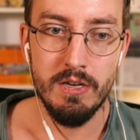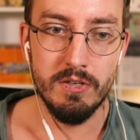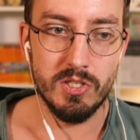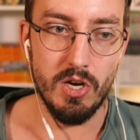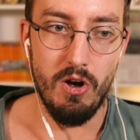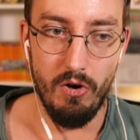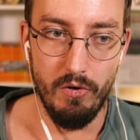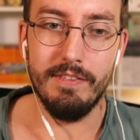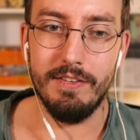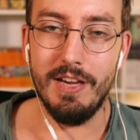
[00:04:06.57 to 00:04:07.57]

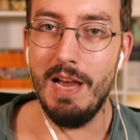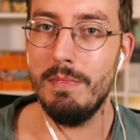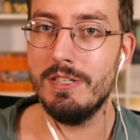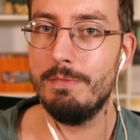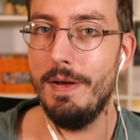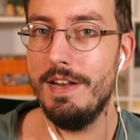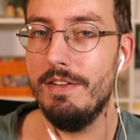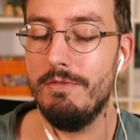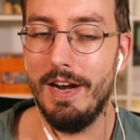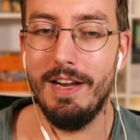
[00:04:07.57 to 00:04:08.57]
So the time I spent
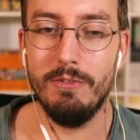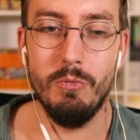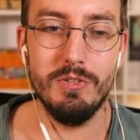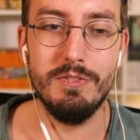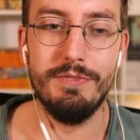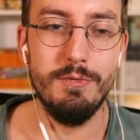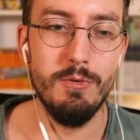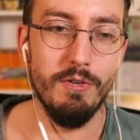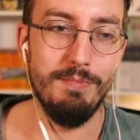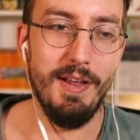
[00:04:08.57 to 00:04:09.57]
in ranked was the
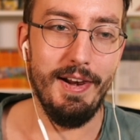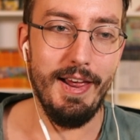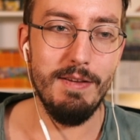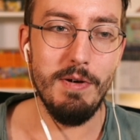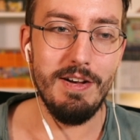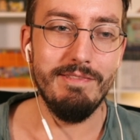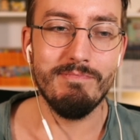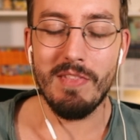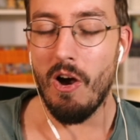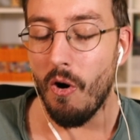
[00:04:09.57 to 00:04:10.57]
fruit of my labor
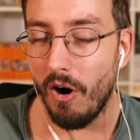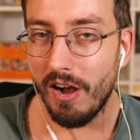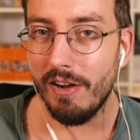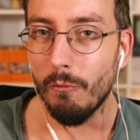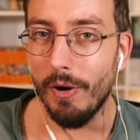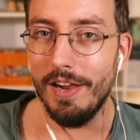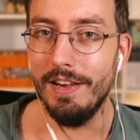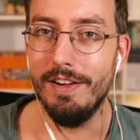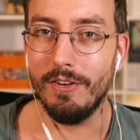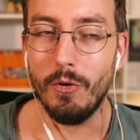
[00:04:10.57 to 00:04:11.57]
or, well,
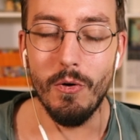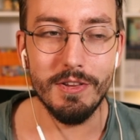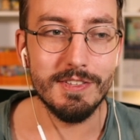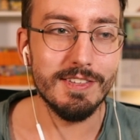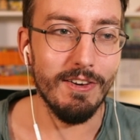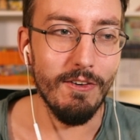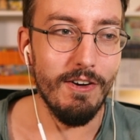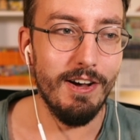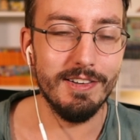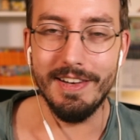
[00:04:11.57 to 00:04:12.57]
a good
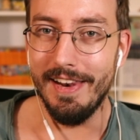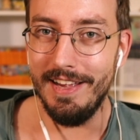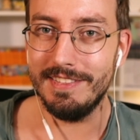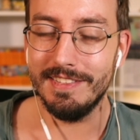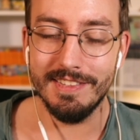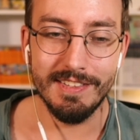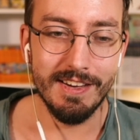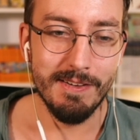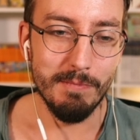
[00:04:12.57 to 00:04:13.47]
learned lesson.